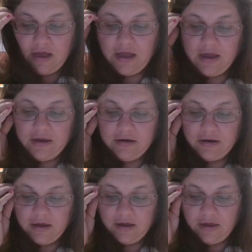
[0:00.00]

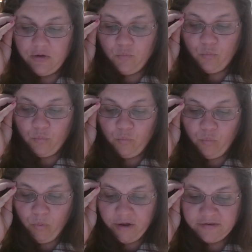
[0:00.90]
And it
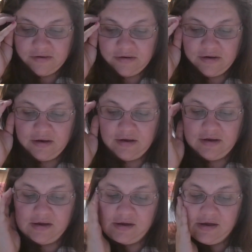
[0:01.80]
wasn't
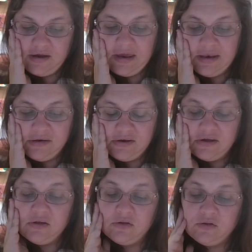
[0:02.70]

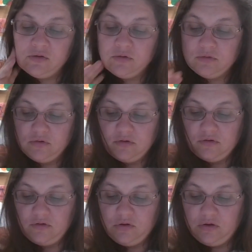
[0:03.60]
until,
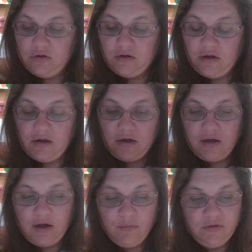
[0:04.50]

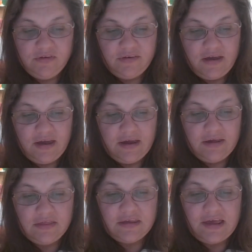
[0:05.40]
I would
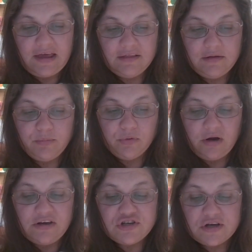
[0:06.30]
say, the gay
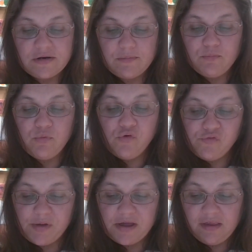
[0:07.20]
liberation
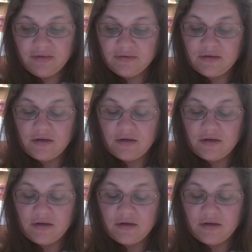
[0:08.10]
movement